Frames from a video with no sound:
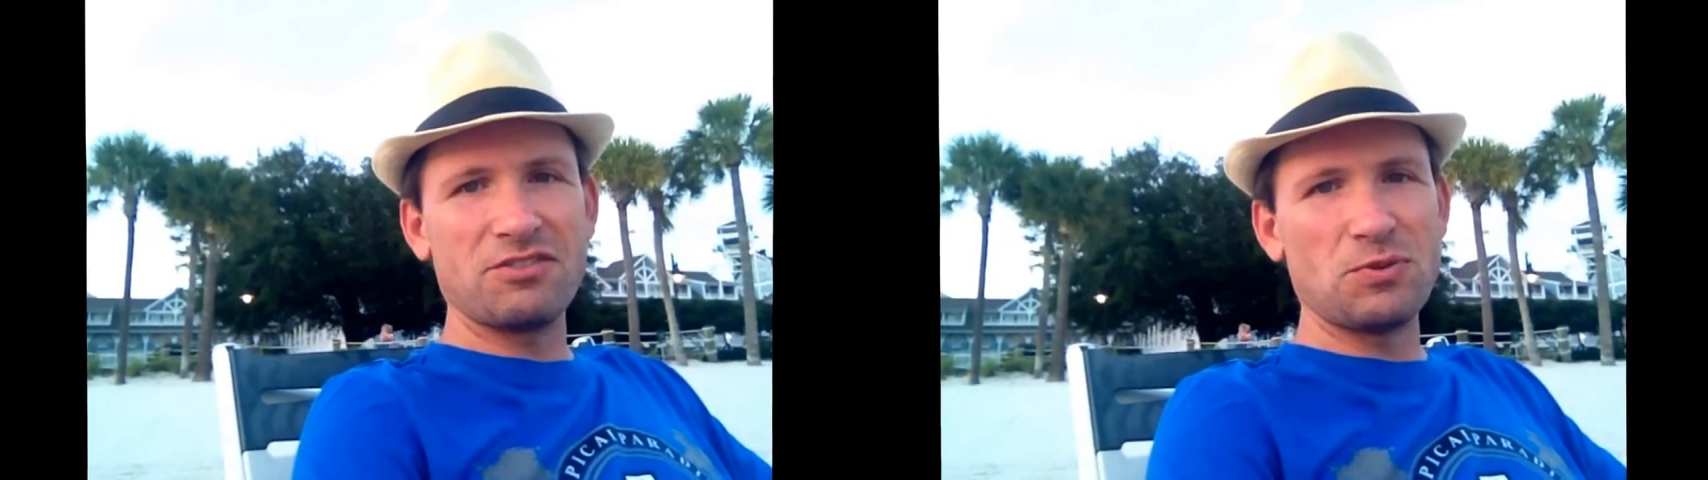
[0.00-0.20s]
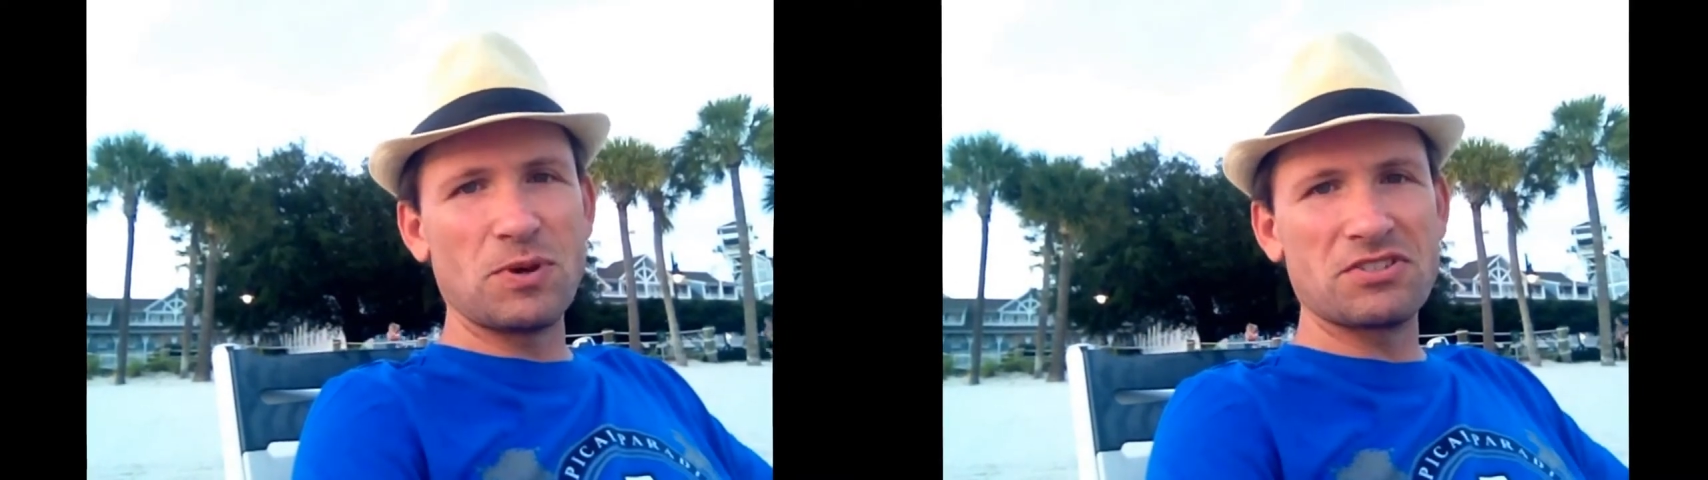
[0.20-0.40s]

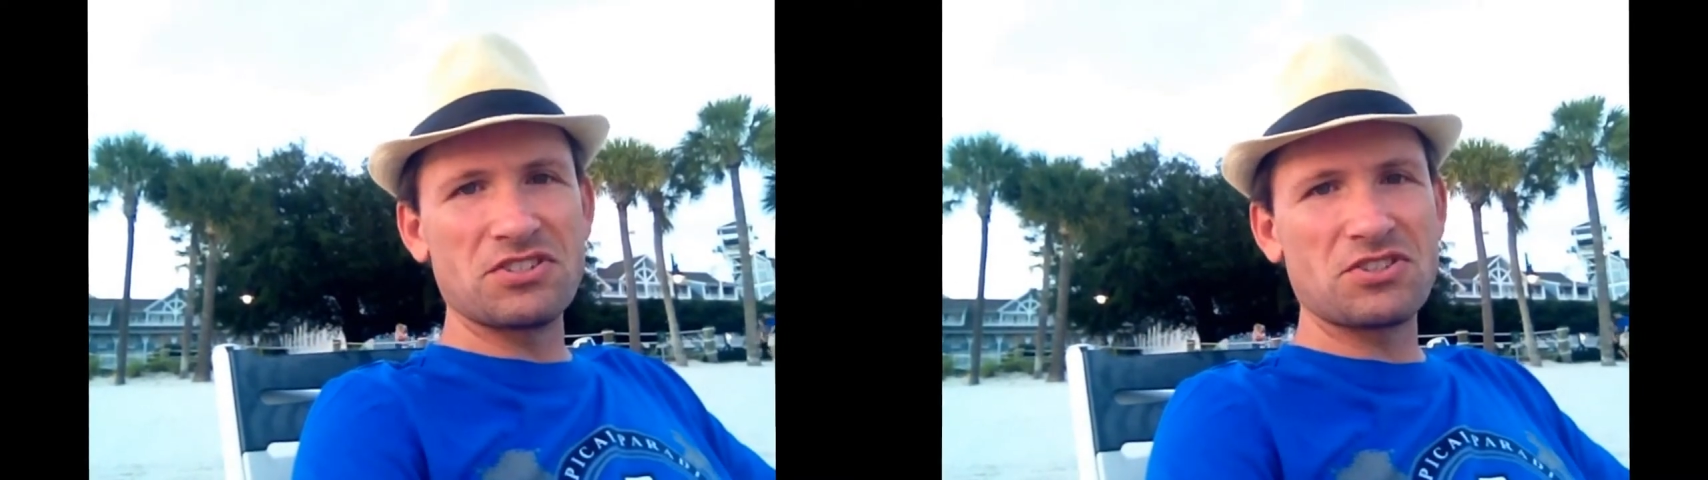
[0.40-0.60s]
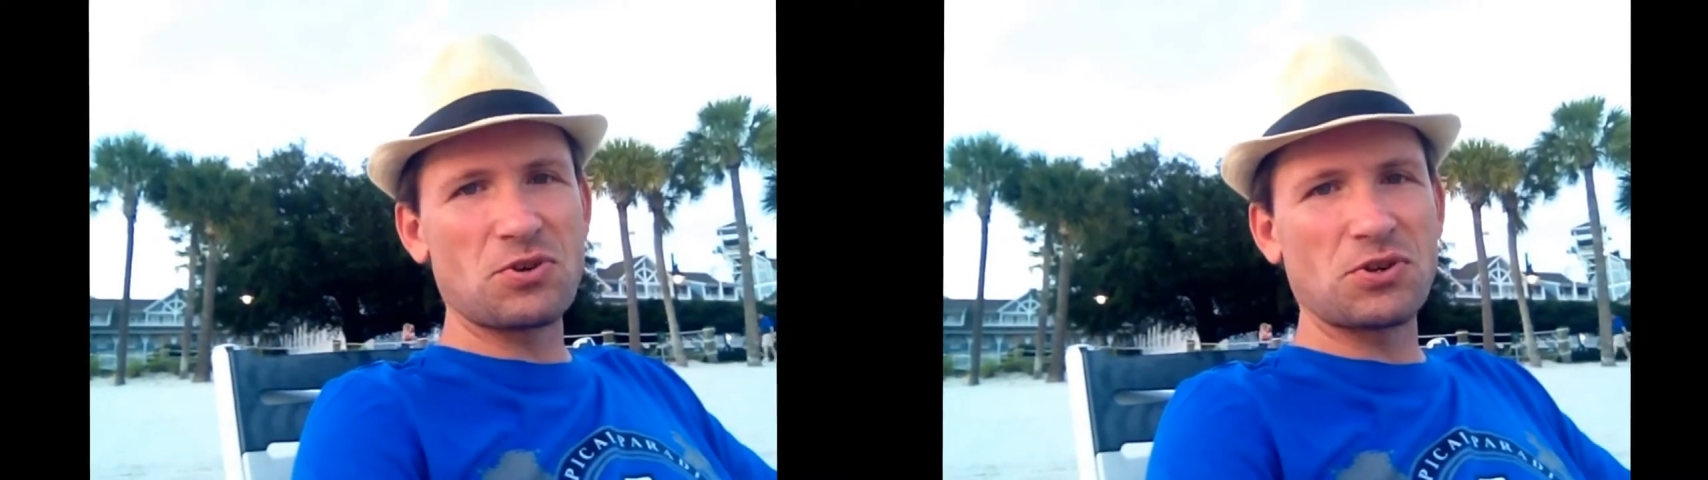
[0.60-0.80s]
of you
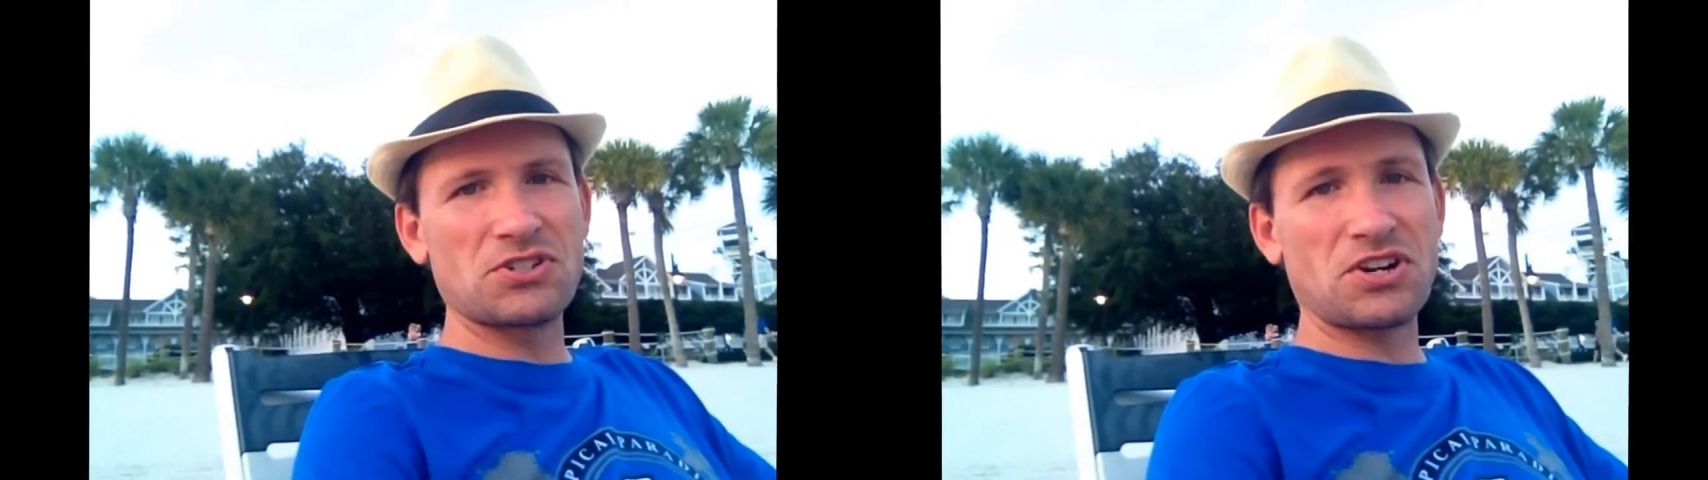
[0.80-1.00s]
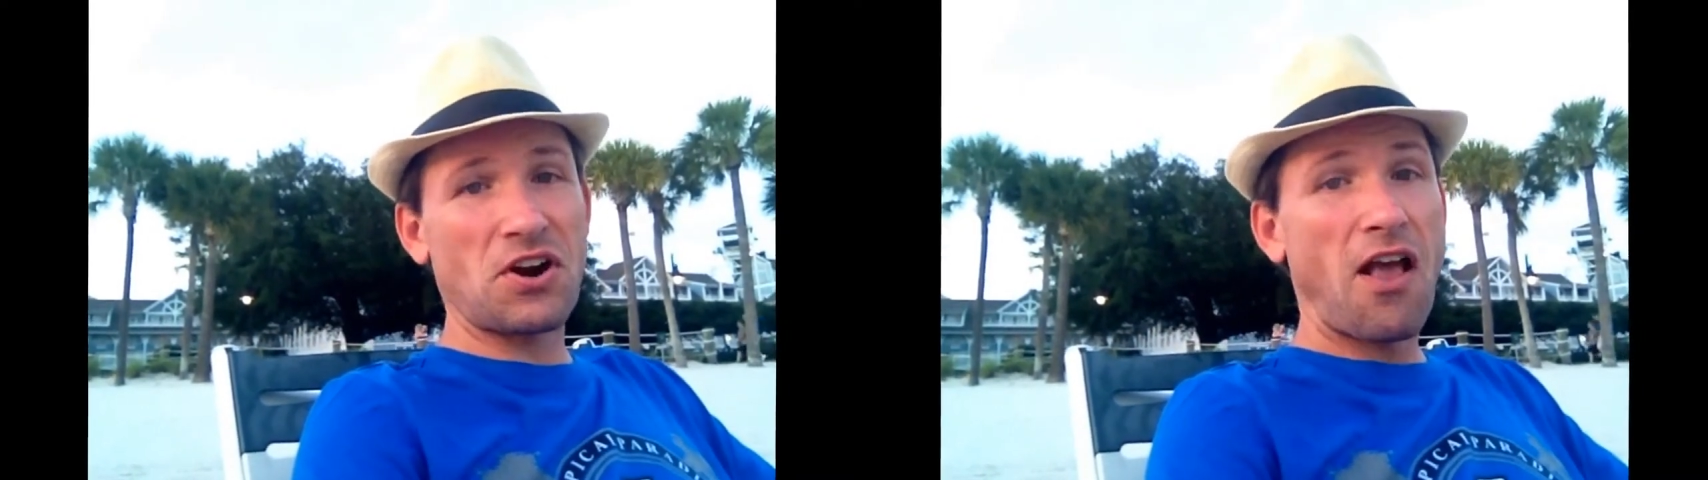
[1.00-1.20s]
business
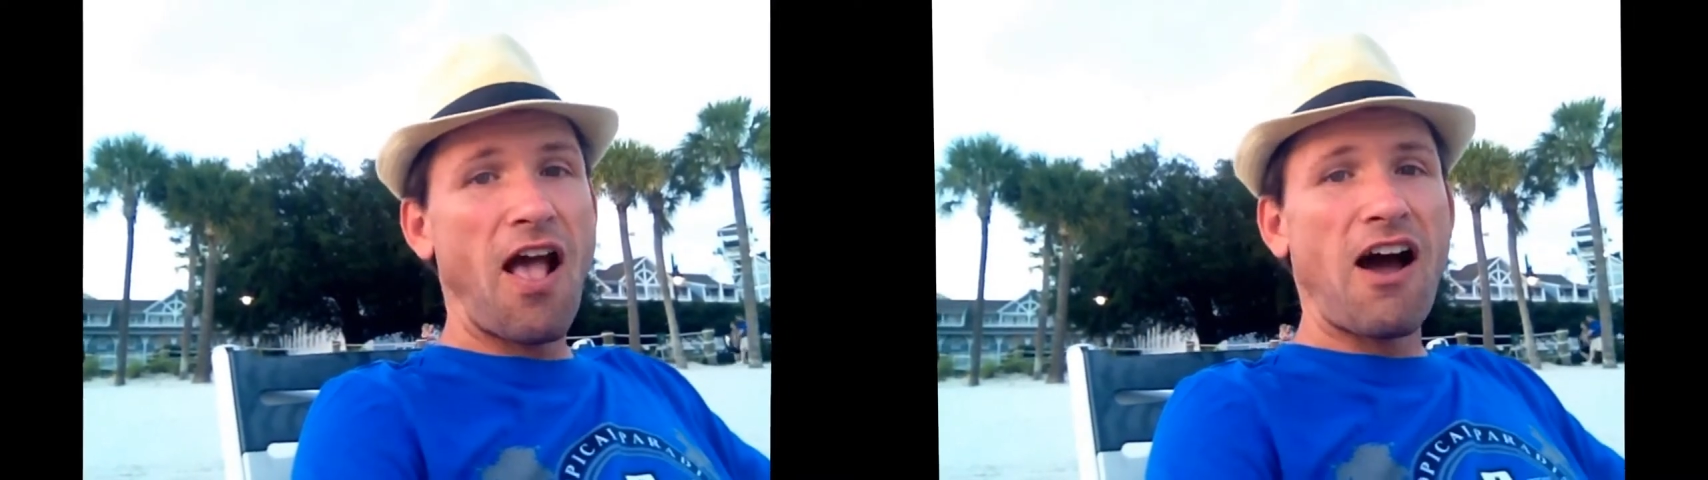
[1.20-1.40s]
owners are